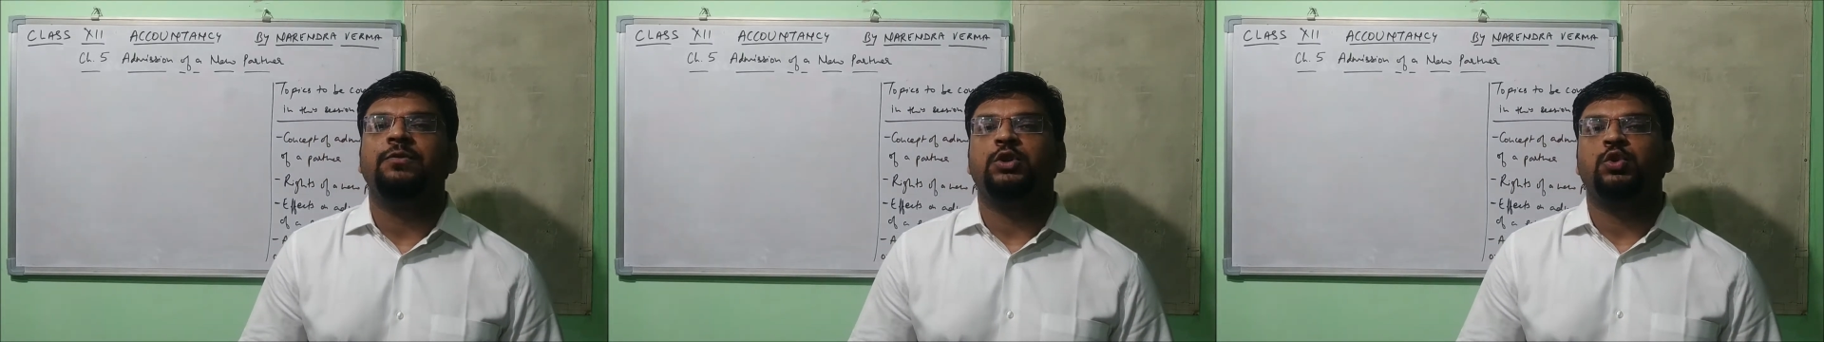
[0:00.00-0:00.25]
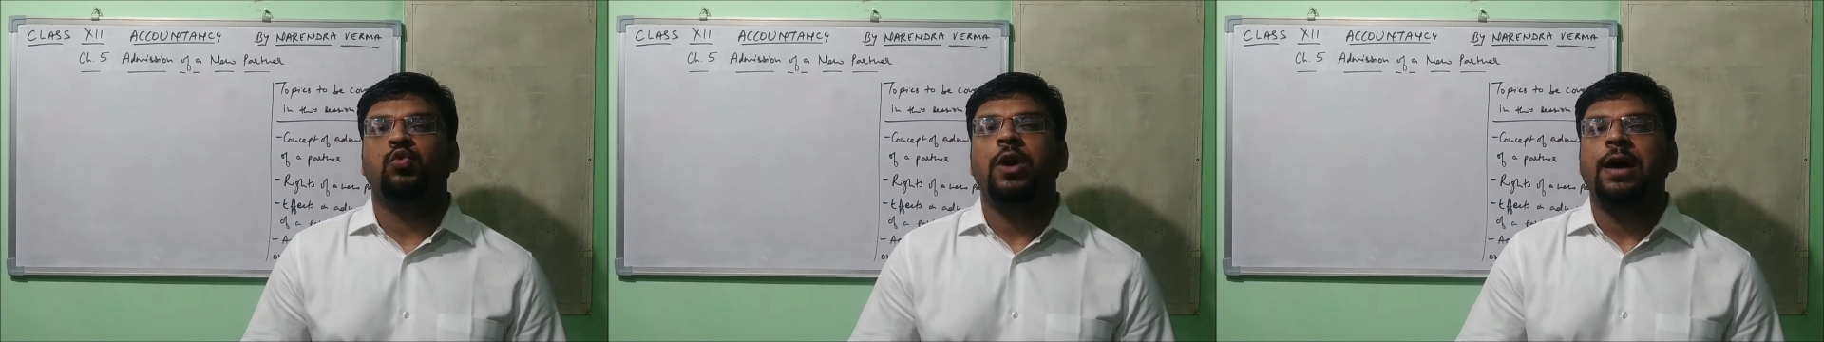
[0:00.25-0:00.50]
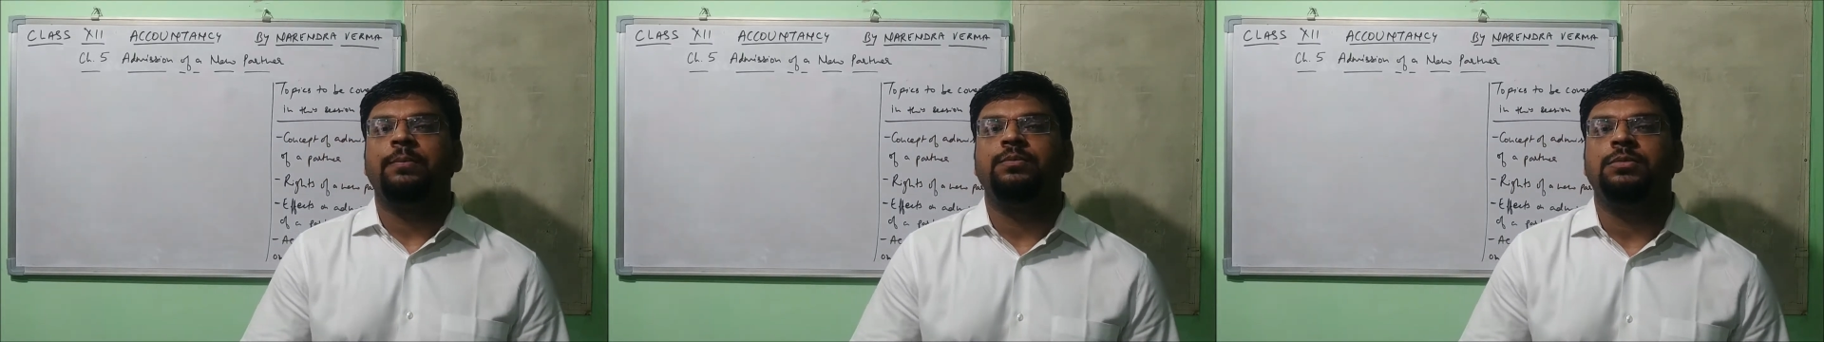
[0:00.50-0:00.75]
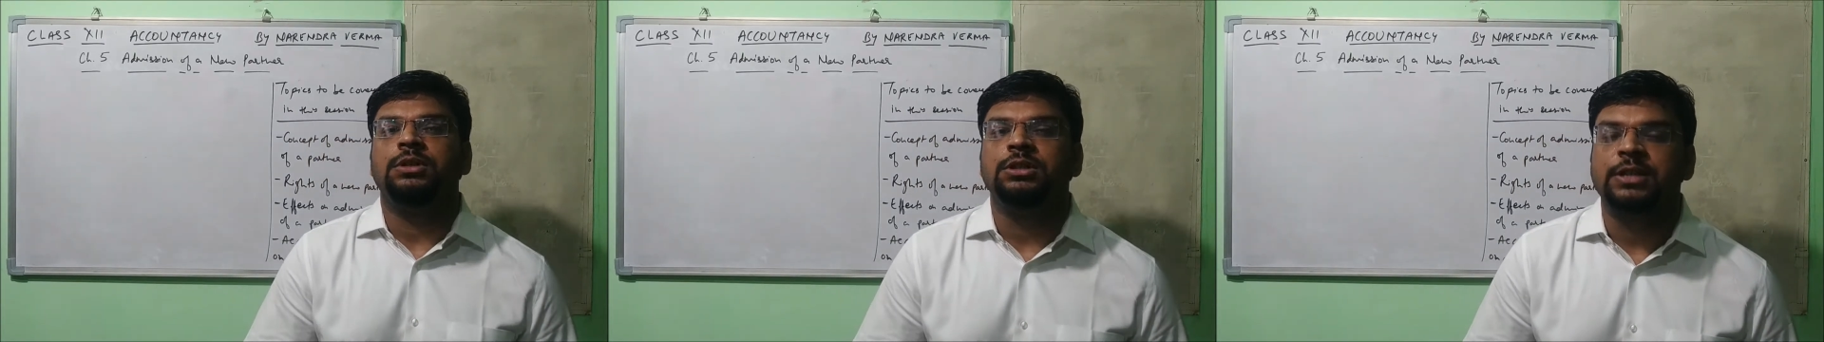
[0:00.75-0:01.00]

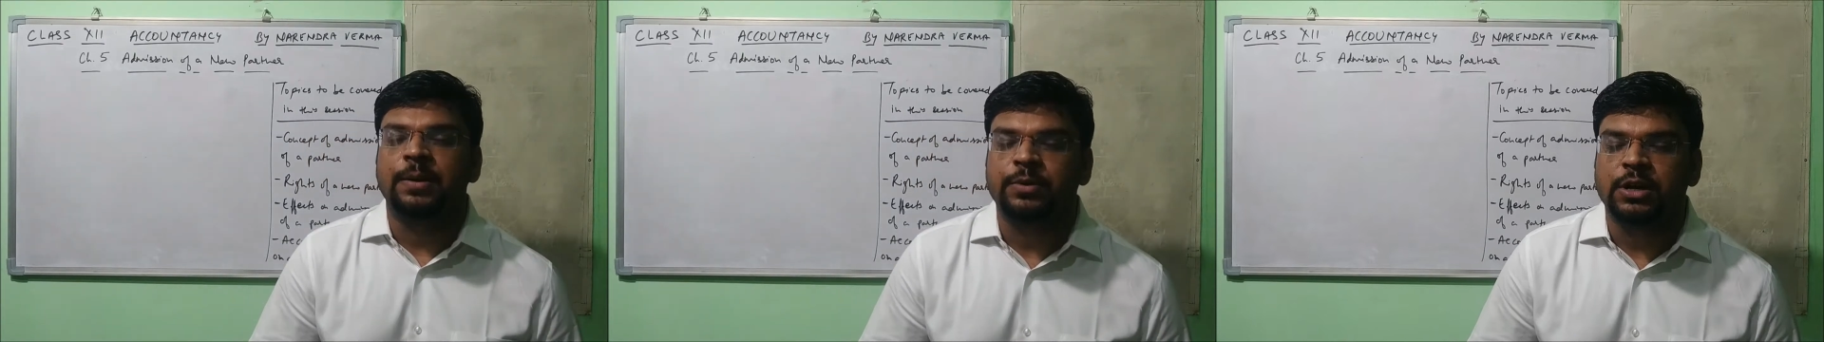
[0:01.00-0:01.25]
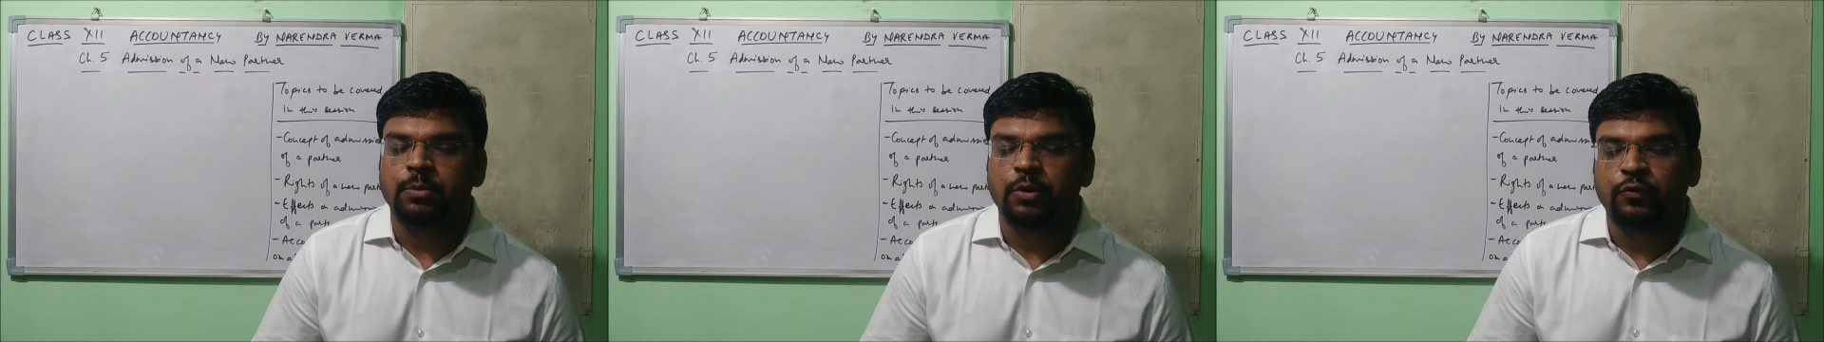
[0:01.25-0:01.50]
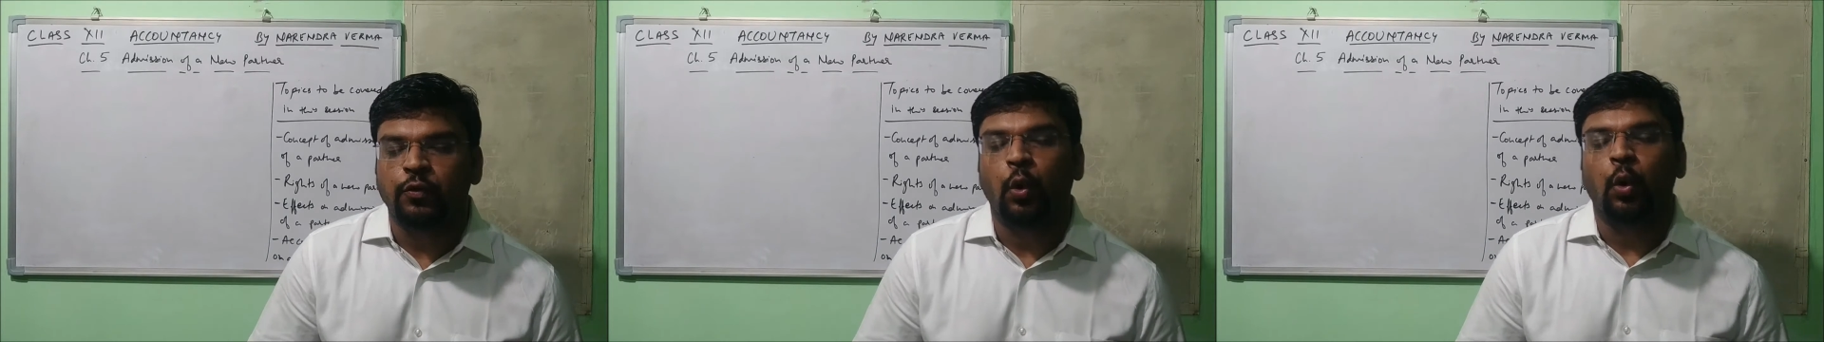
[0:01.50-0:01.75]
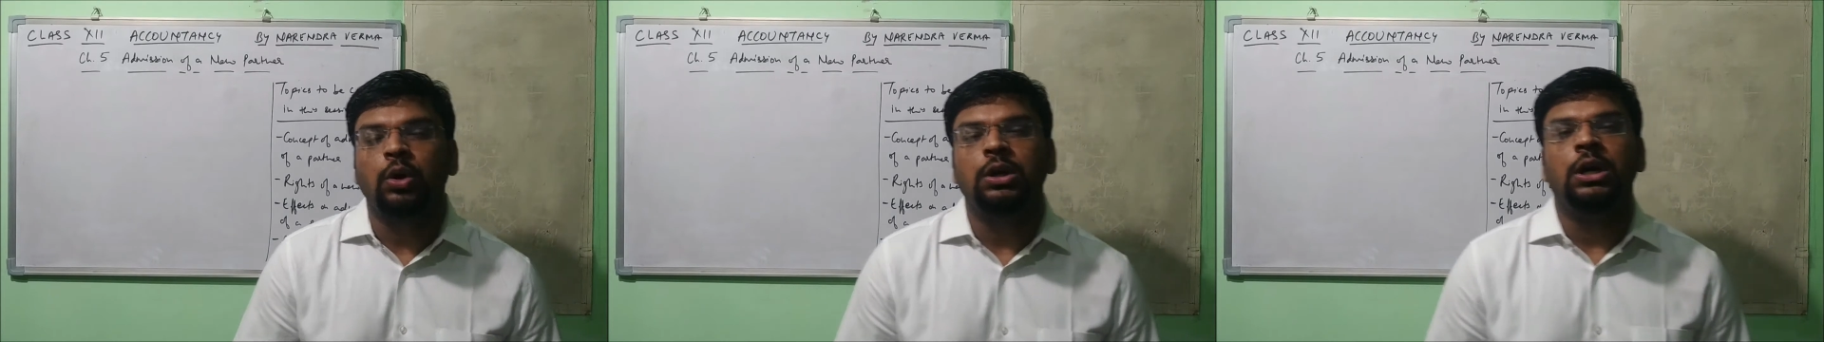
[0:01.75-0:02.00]
swept the chapter number
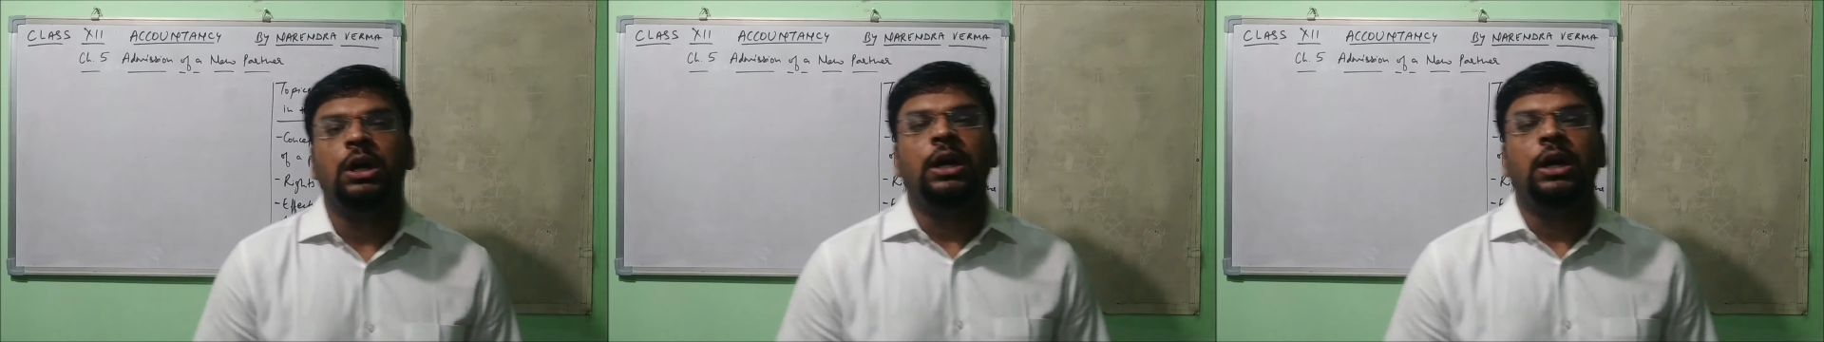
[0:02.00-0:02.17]
4